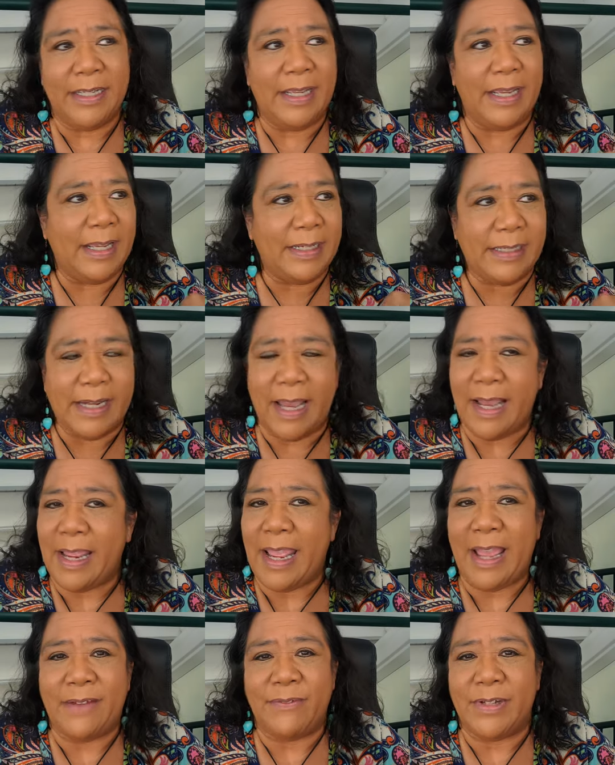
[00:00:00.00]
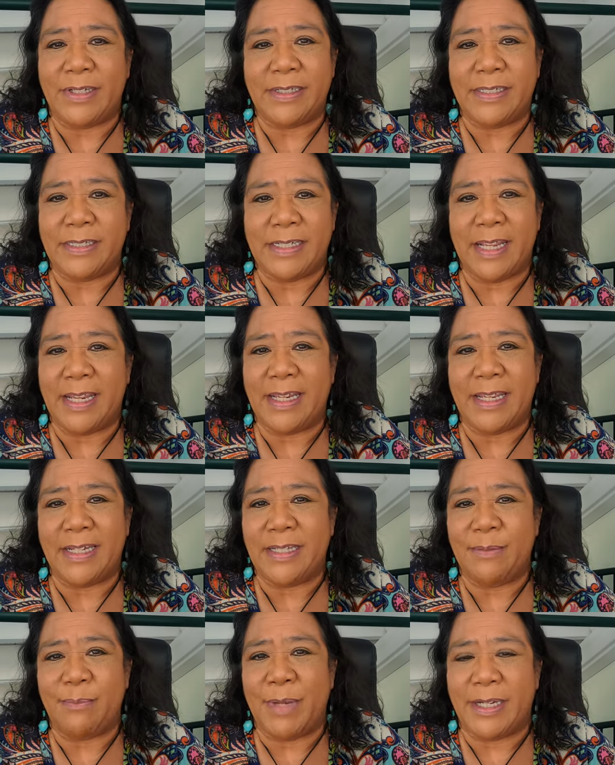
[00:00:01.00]
and not having to take
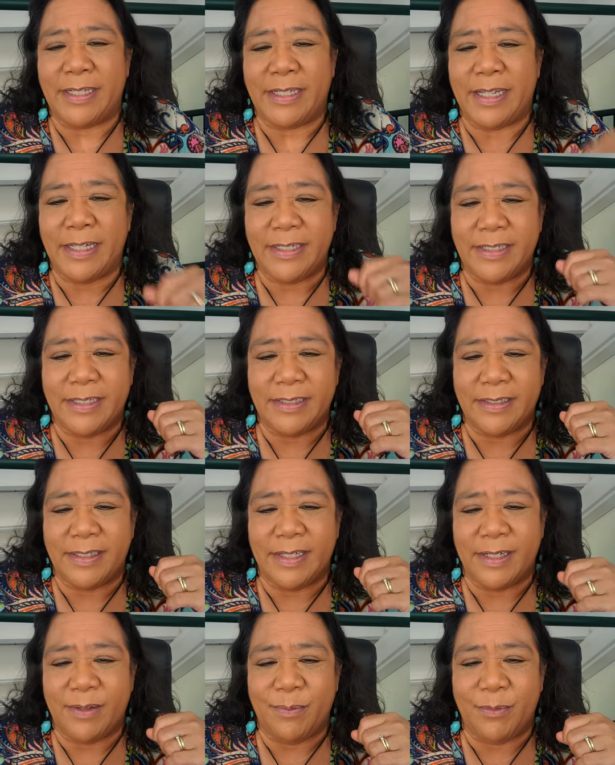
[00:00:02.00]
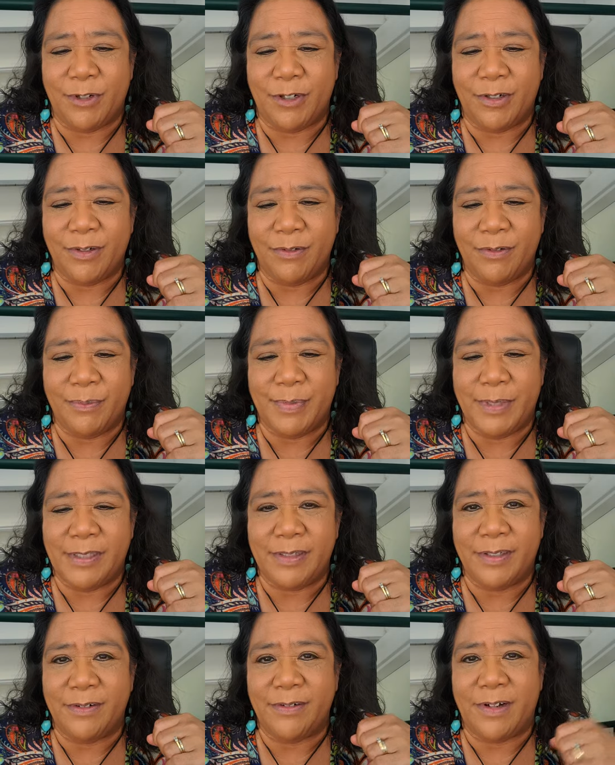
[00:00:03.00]
any medications anymore. It would be
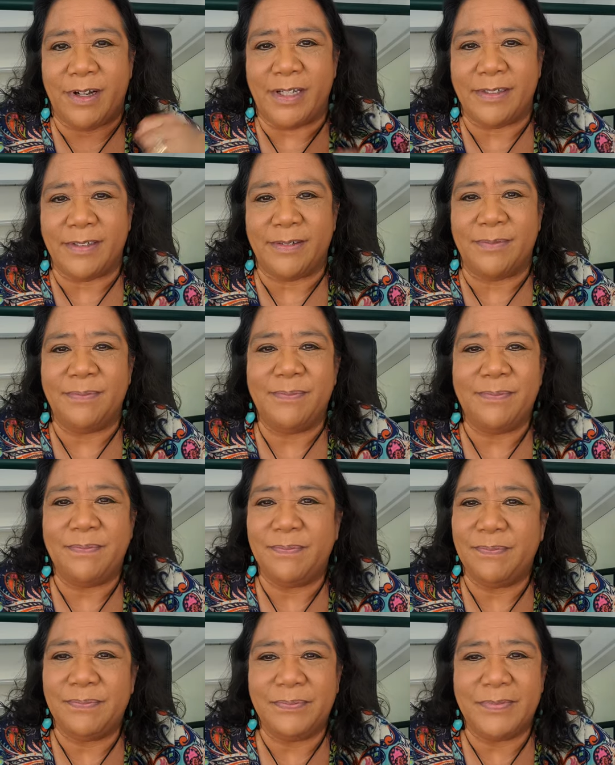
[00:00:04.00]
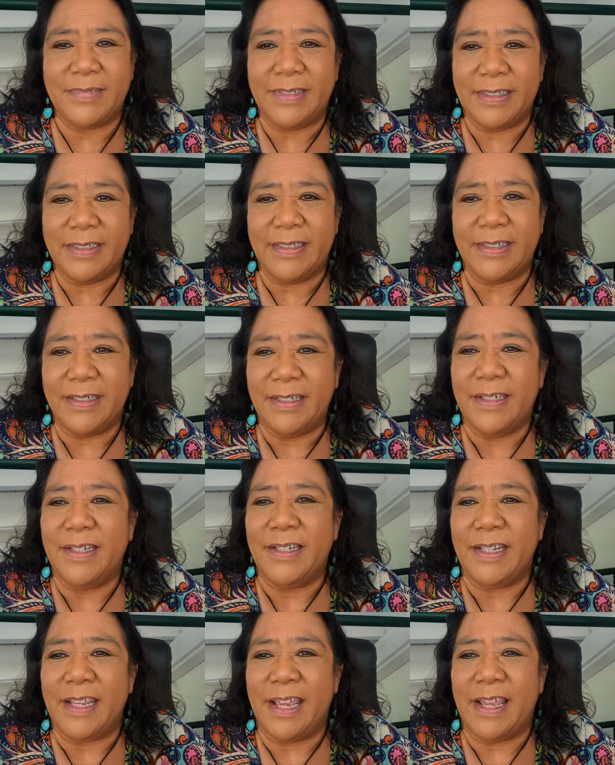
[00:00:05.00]
so awesome.
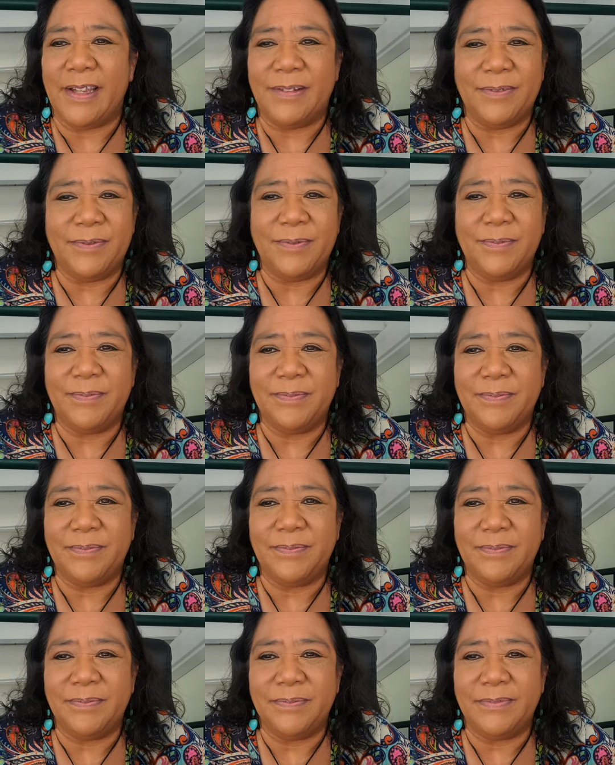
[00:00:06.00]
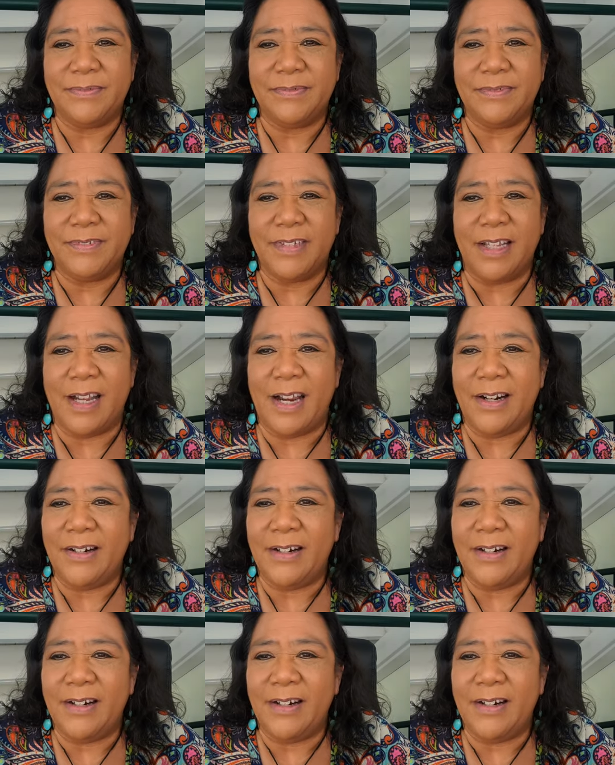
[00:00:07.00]
Yeah. All